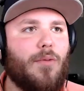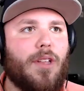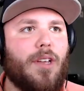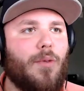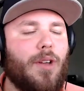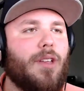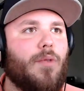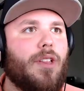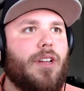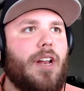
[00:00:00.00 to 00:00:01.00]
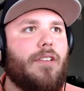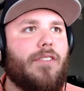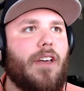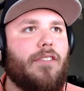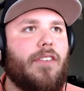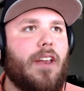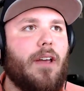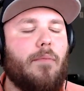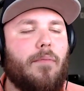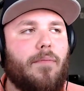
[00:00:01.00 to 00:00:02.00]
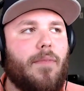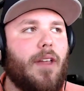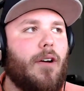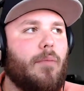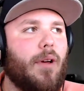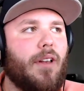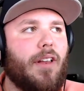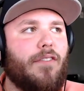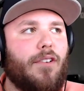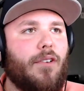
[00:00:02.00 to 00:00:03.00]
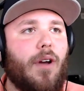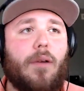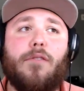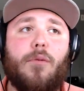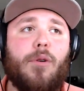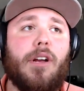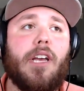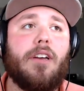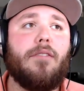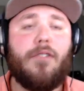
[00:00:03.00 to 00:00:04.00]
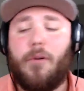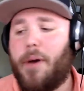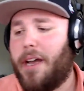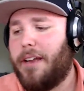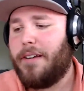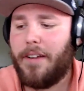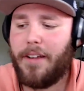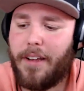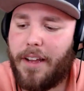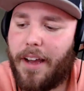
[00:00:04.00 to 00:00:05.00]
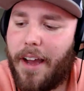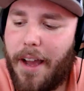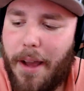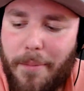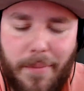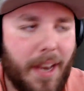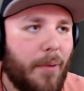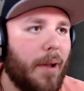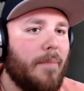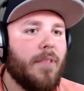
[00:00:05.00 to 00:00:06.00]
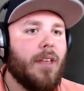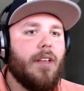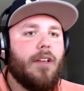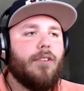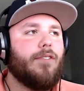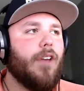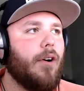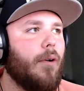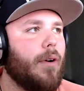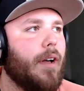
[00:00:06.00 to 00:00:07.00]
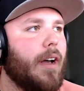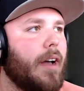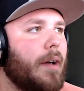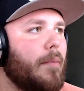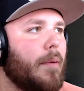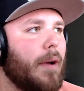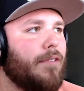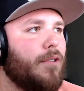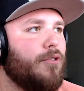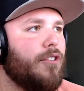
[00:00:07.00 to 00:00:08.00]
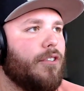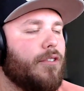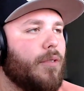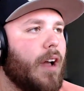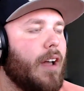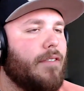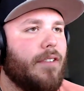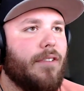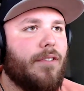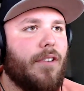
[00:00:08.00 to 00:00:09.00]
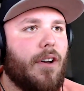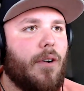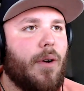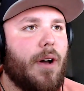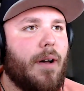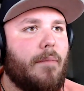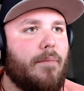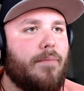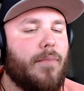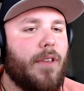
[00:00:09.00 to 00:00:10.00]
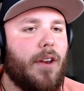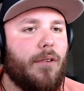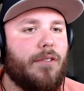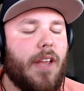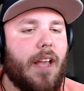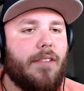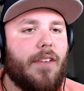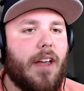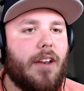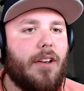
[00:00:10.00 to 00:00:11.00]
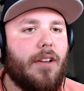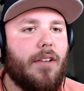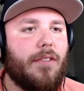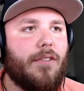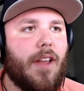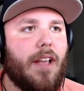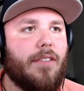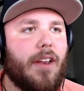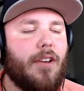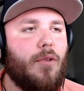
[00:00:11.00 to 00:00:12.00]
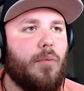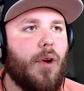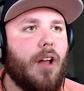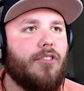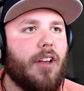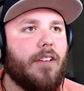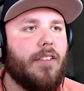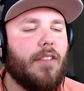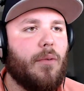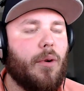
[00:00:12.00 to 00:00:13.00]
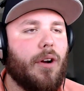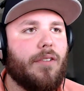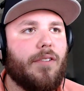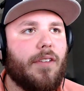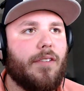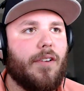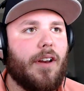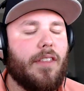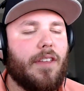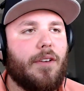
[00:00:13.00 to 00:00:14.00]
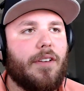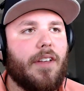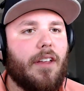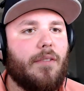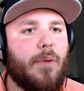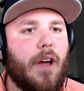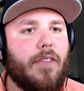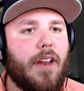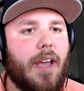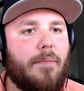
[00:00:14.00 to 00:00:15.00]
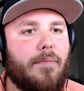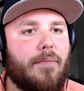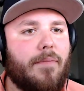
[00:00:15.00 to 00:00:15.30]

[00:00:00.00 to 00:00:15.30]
really, really, really need a stealth setup, But if you do, I assume you're a kid. Don't buy it. Anyway, so my sushi just arrived. So Stan's got a new project in the works. Is there anything you can tell us beyond the name?